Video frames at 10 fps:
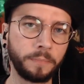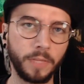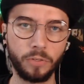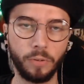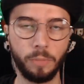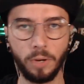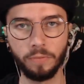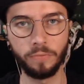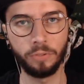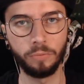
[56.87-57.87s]
So I hope all
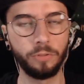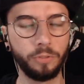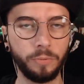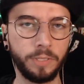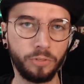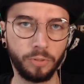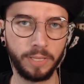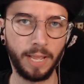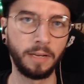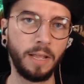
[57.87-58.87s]
of you do enjoy
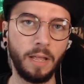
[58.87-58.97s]
that.